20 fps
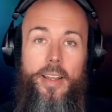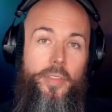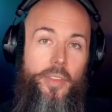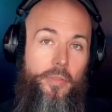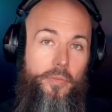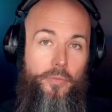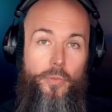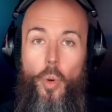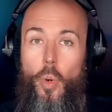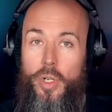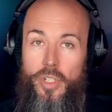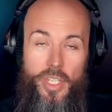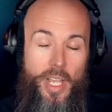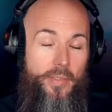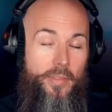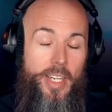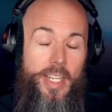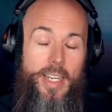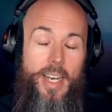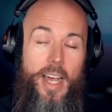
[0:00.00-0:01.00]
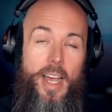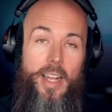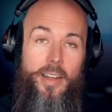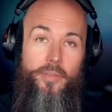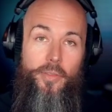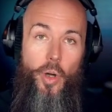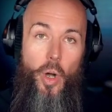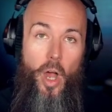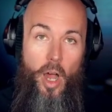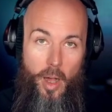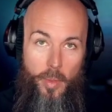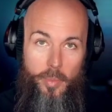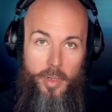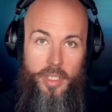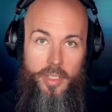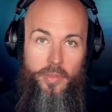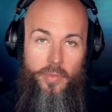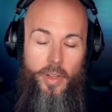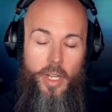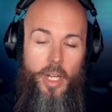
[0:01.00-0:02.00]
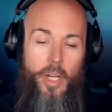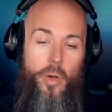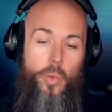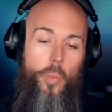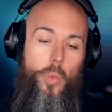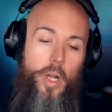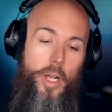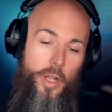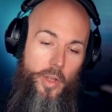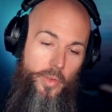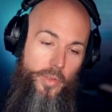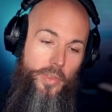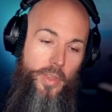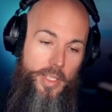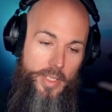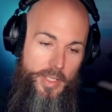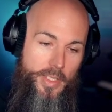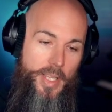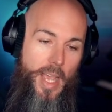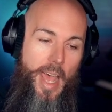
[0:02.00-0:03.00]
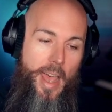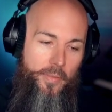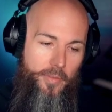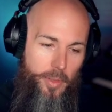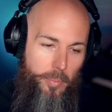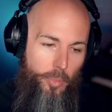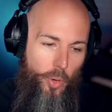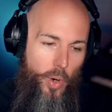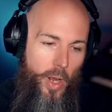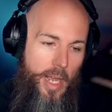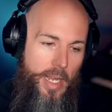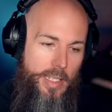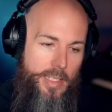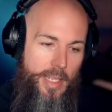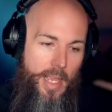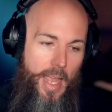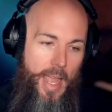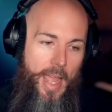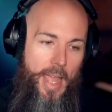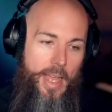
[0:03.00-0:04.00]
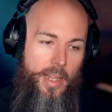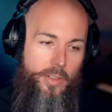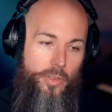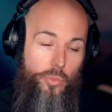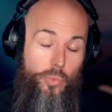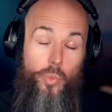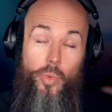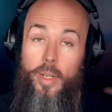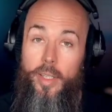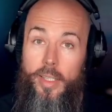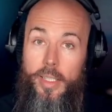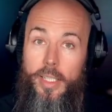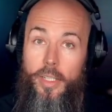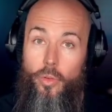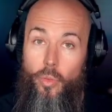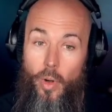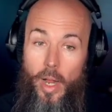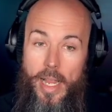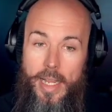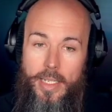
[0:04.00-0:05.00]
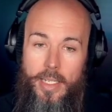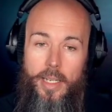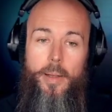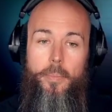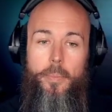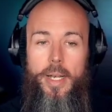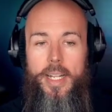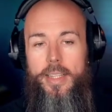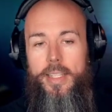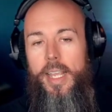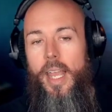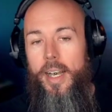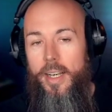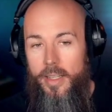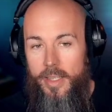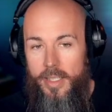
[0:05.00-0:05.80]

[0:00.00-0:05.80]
the $479 for Omnisphere. Well, this is half the price and really great. But at the end of the